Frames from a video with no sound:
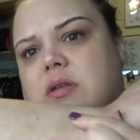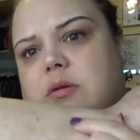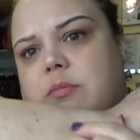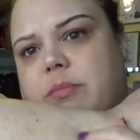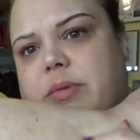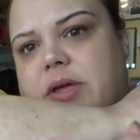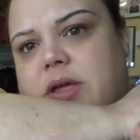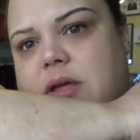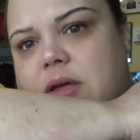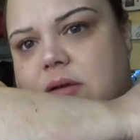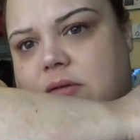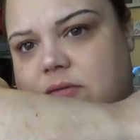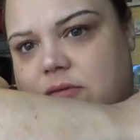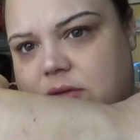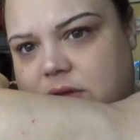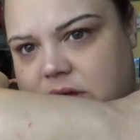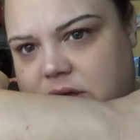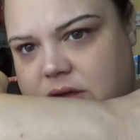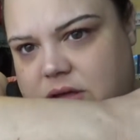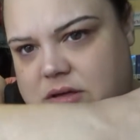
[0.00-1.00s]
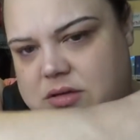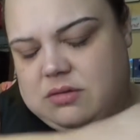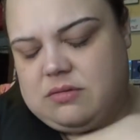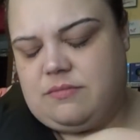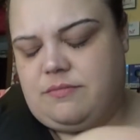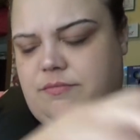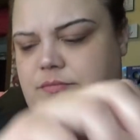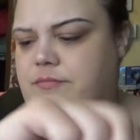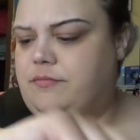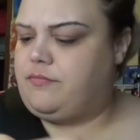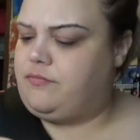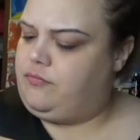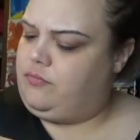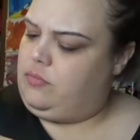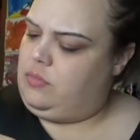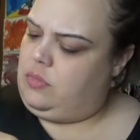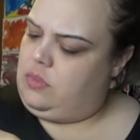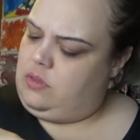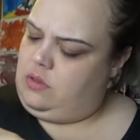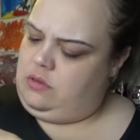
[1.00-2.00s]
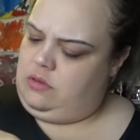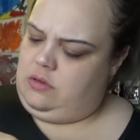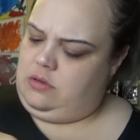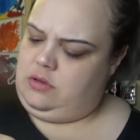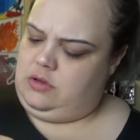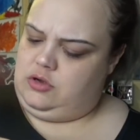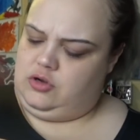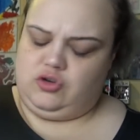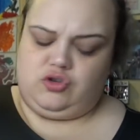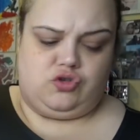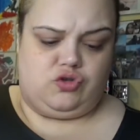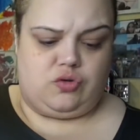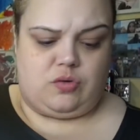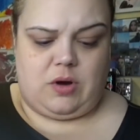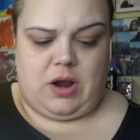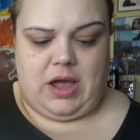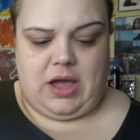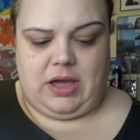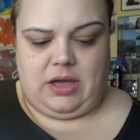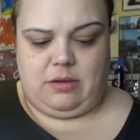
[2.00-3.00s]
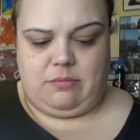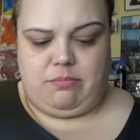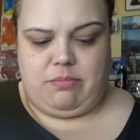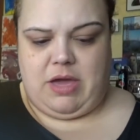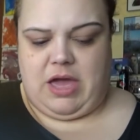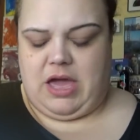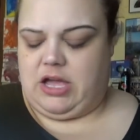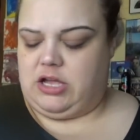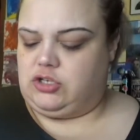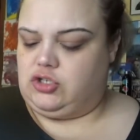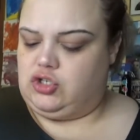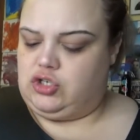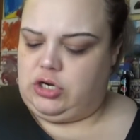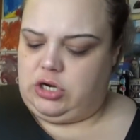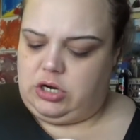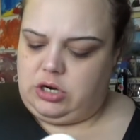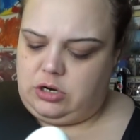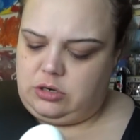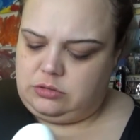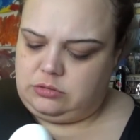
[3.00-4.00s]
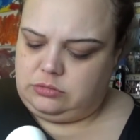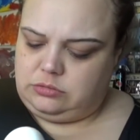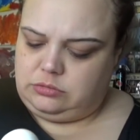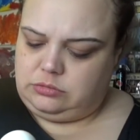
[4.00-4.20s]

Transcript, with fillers: little bit of like dry patch here.